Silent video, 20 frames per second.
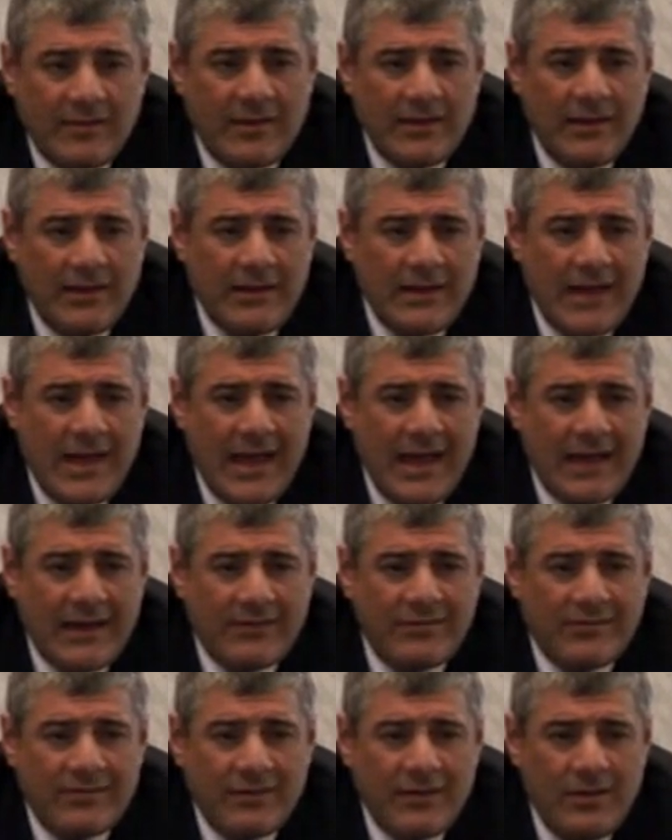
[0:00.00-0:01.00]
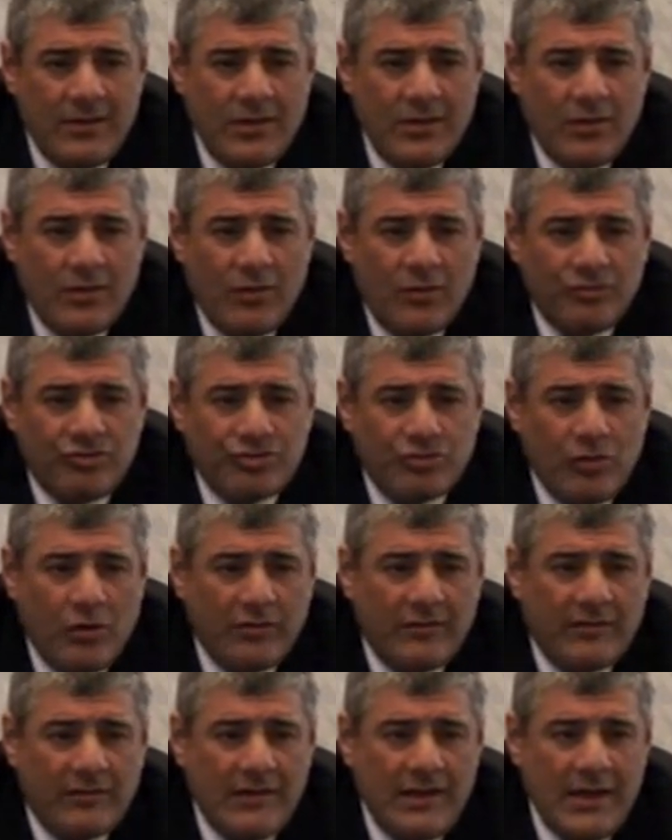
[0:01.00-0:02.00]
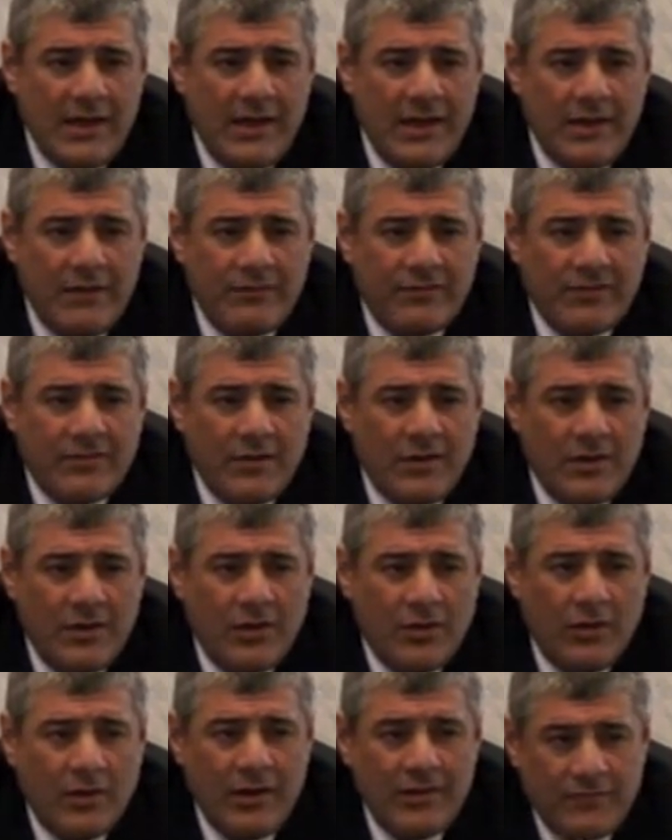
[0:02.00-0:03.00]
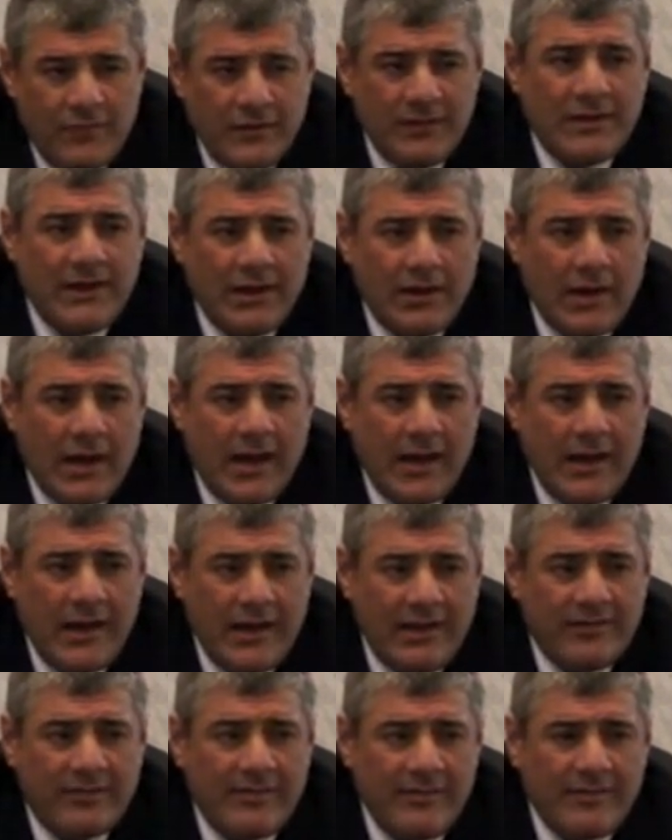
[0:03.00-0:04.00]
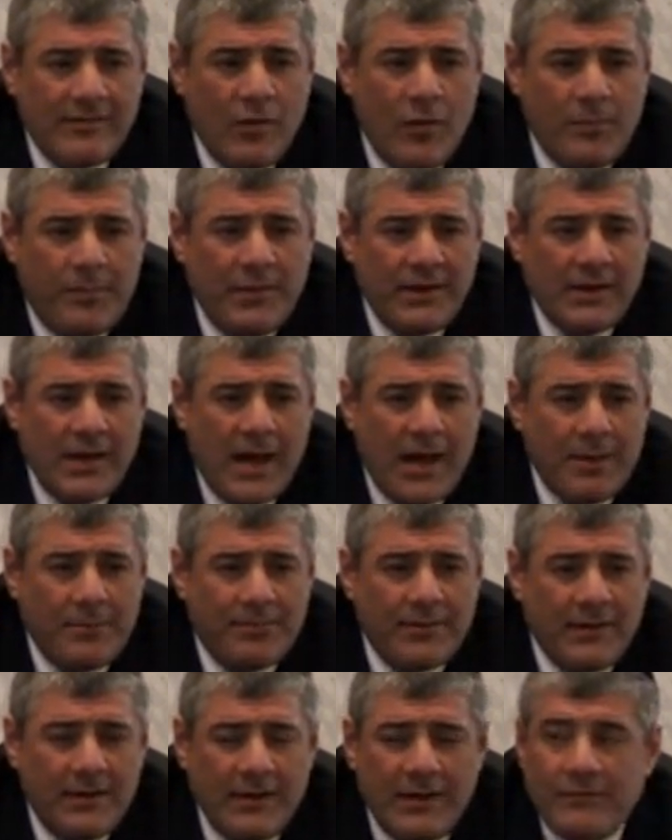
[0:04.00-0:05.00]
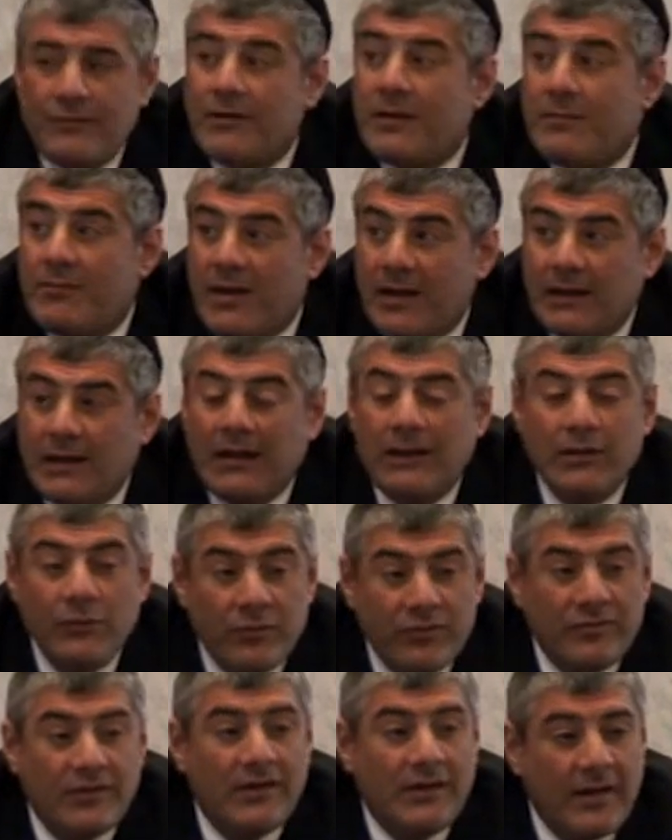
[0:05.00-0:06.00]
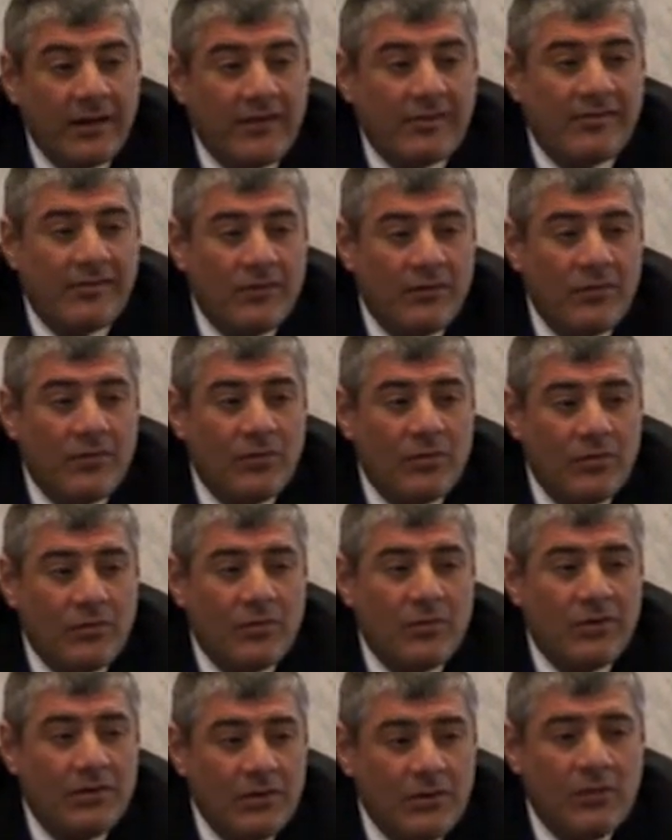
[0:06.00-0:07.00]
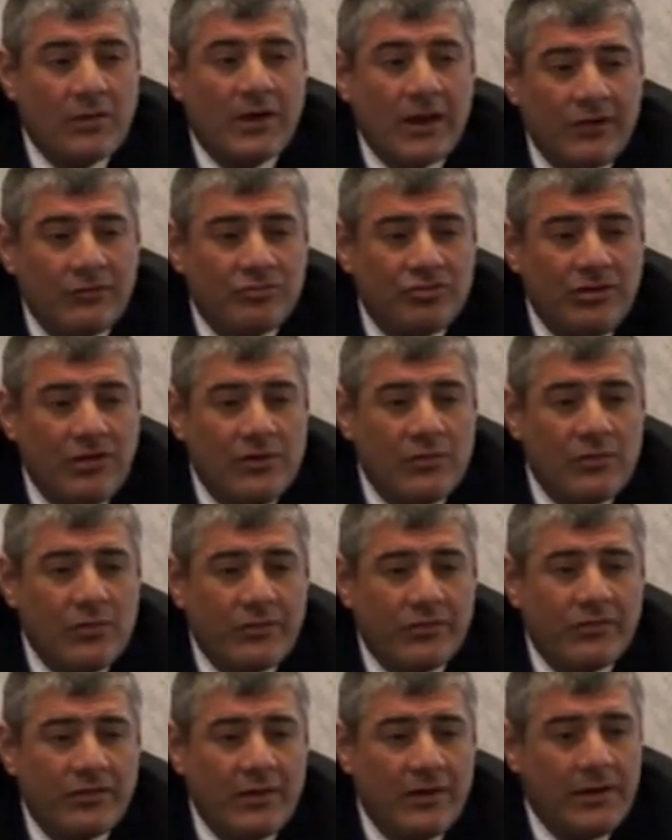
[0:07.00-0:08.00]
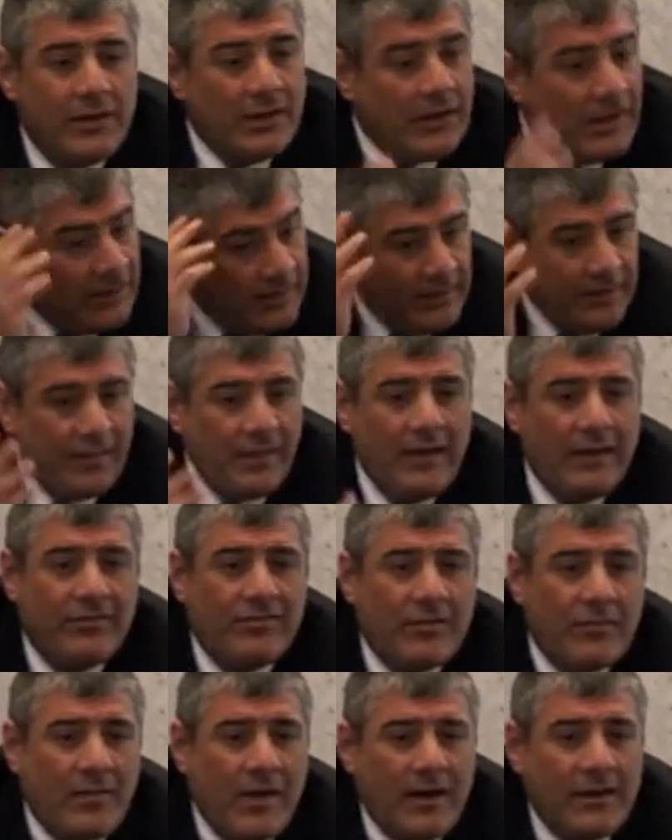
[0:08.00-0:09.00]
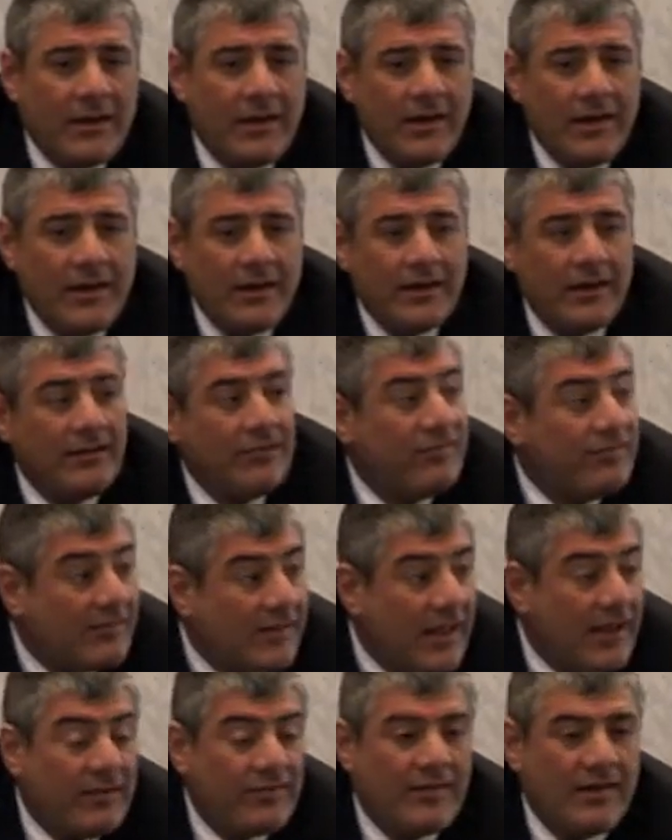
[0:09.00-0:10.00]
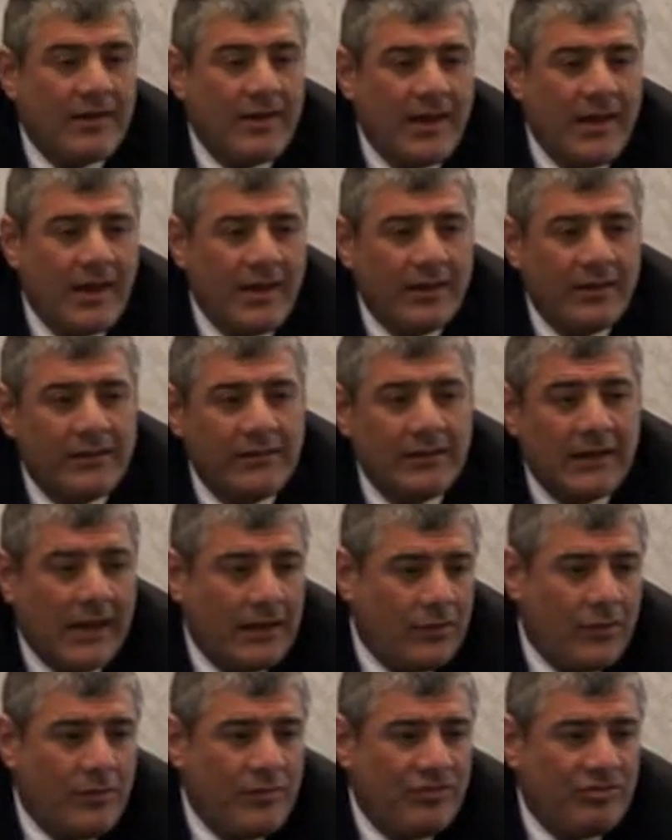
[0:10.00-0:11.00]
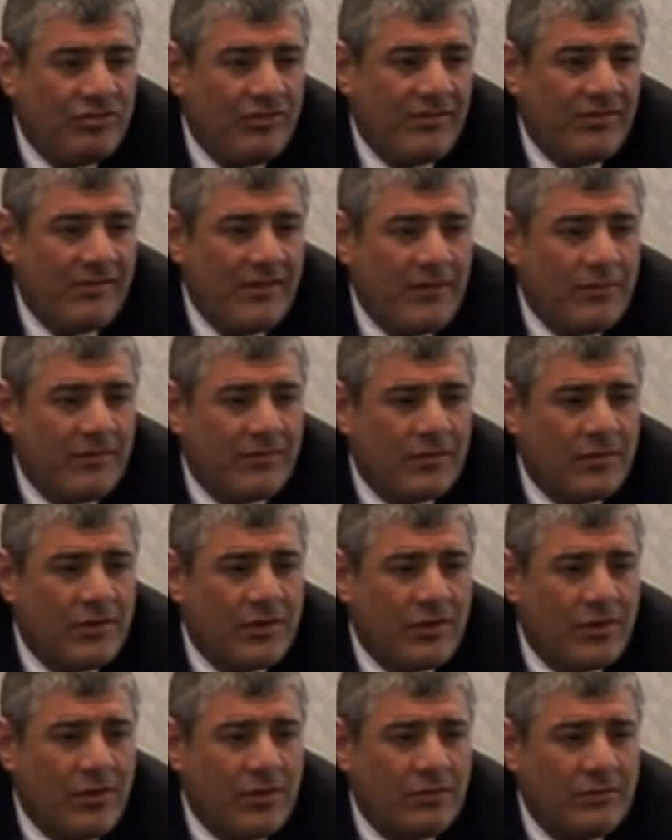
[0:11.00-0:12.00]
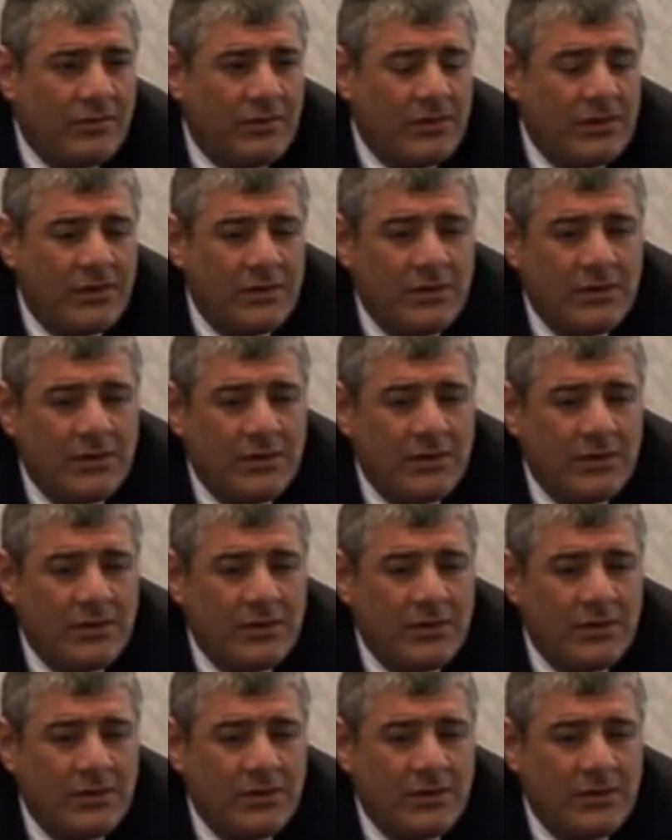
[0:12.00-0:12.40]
uh, legs or short sleeves or everything else is open up, and every man that looks at her and says, "Oh, look how she looks," and he thinks about her and he stares at her. Not always she see what's going on,